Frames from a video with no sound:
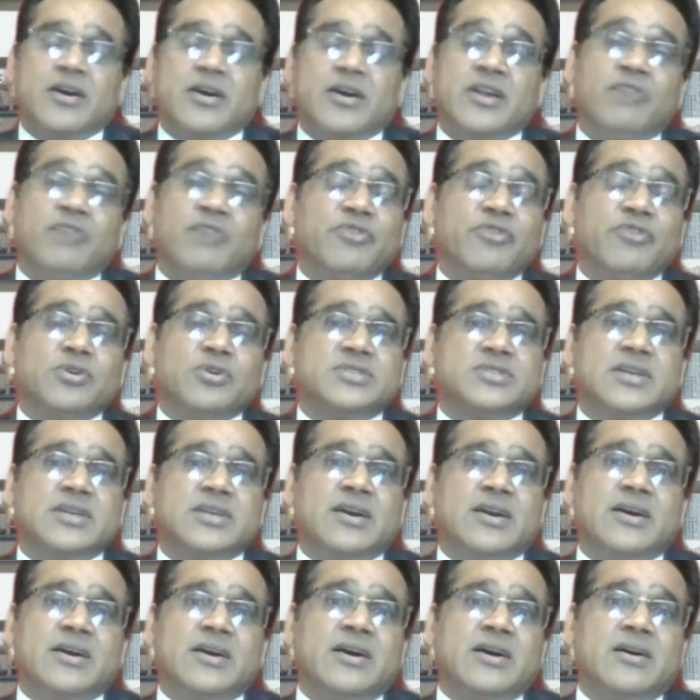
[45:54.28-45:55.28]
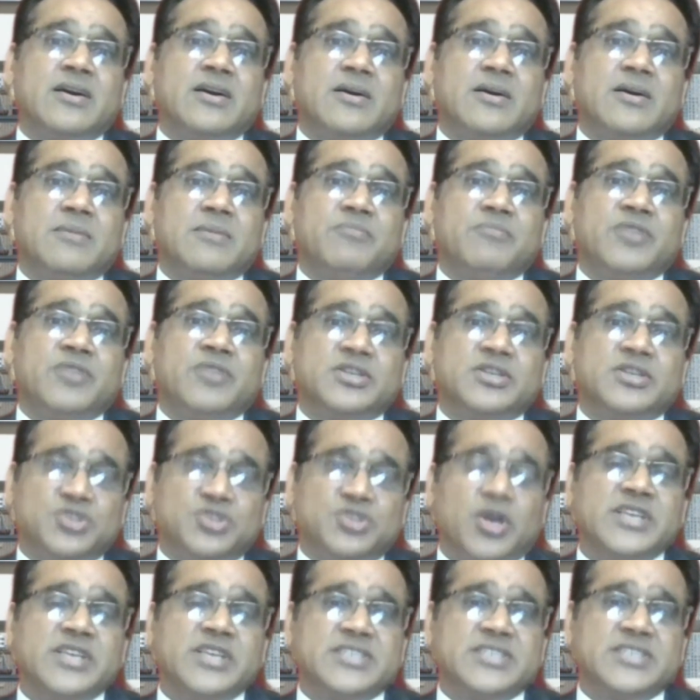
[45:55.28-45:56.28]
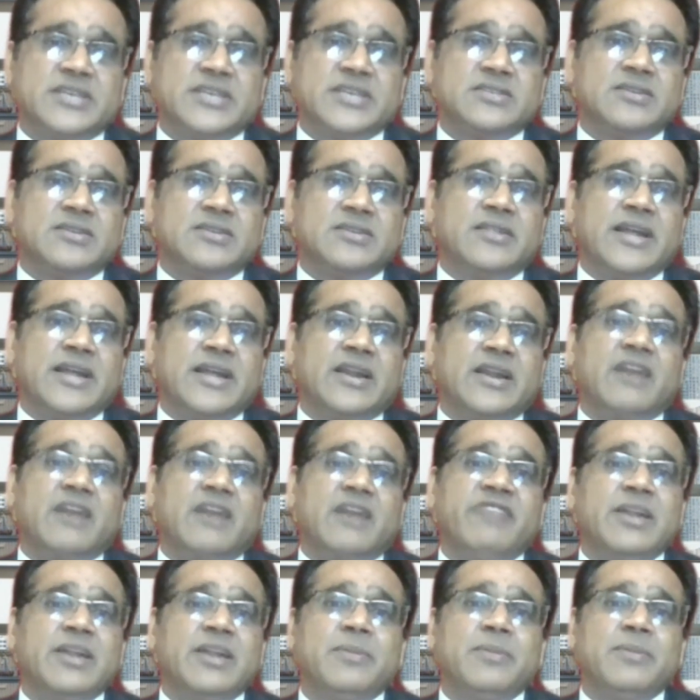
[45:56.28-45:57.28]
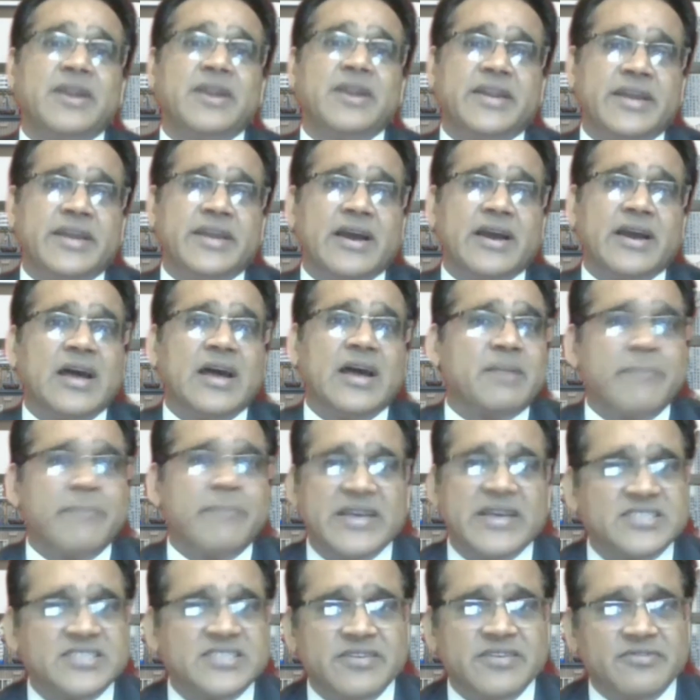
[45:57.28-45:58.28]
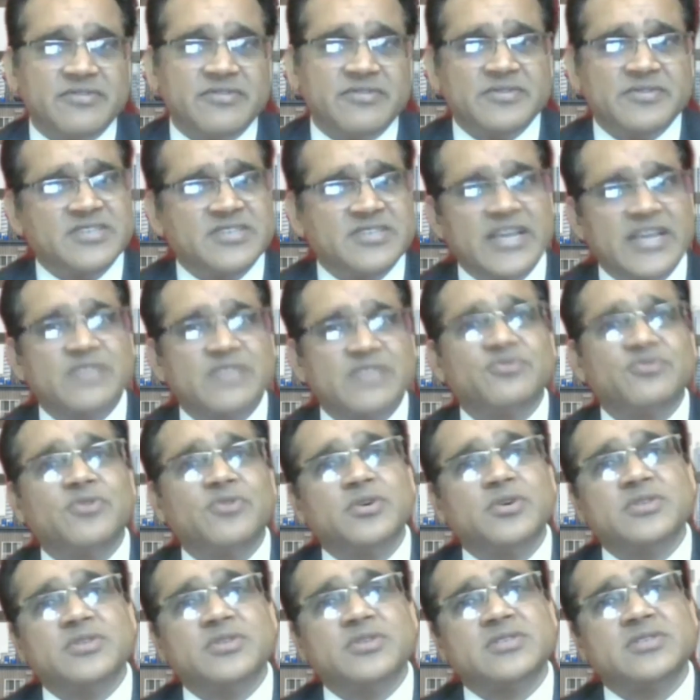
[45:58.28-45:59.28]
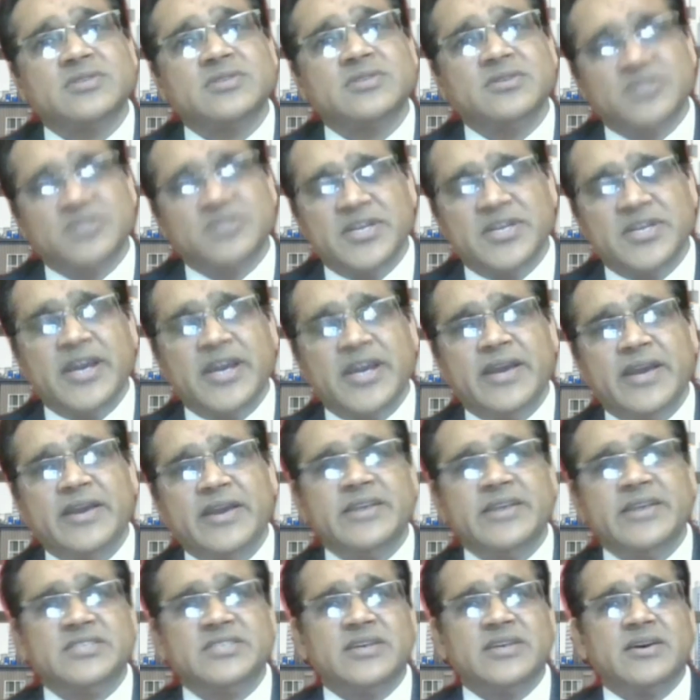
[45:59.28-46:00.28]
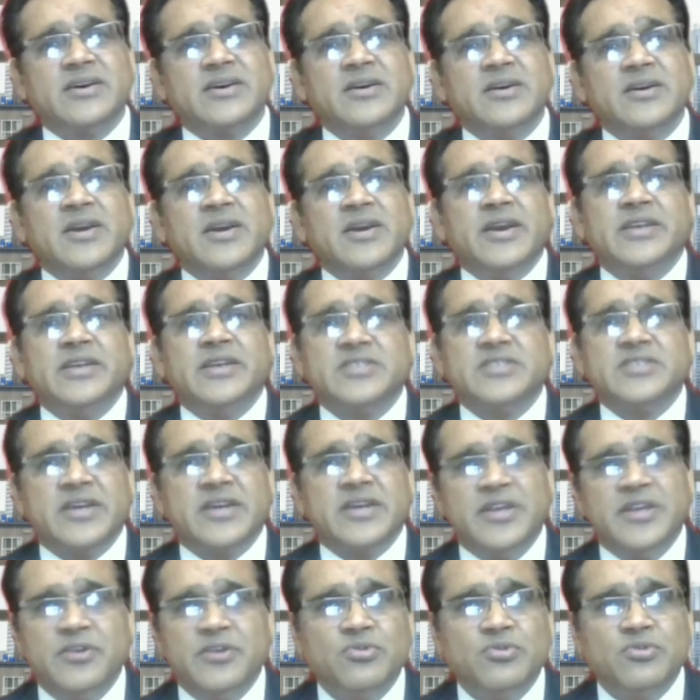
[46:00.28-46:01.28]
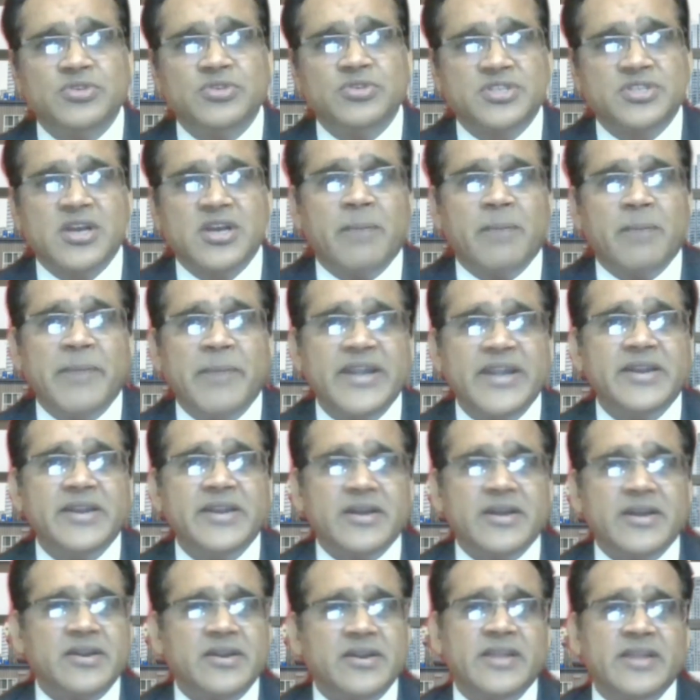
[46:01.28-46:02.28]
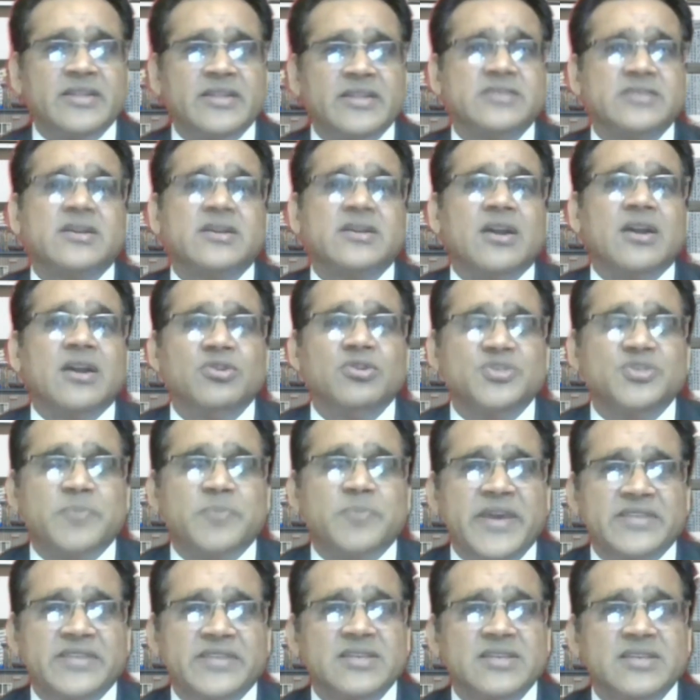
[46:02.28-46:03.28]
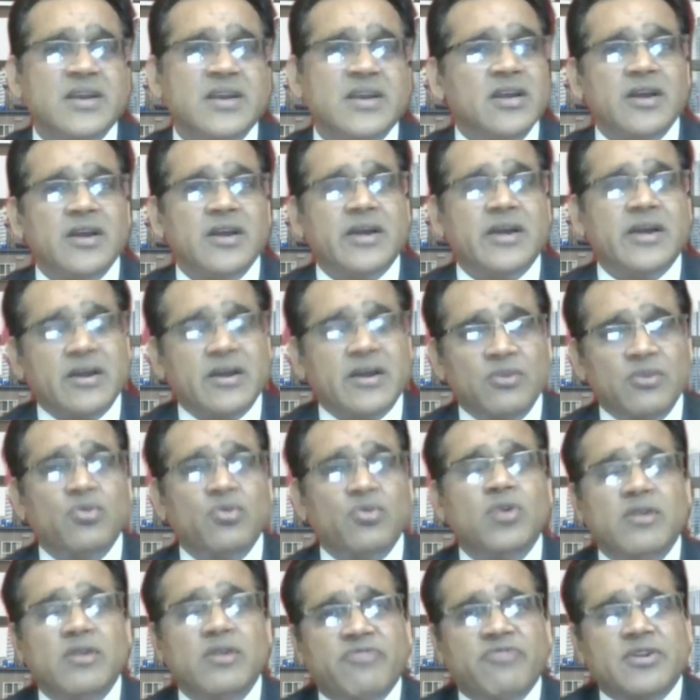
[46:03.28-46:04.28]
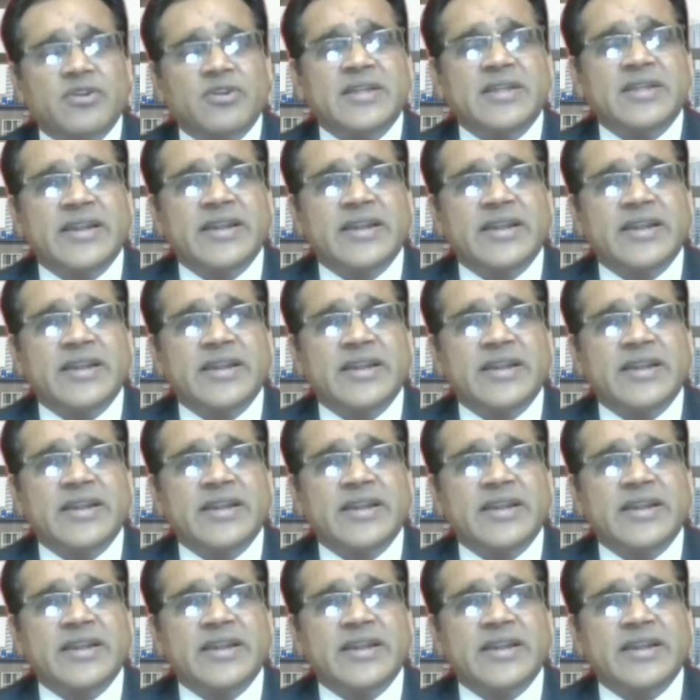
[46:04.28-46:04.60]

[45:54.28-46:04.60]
And of course, the choices, then availability are massive. Salesforce today is a huge competitor in this cloud space. Google, for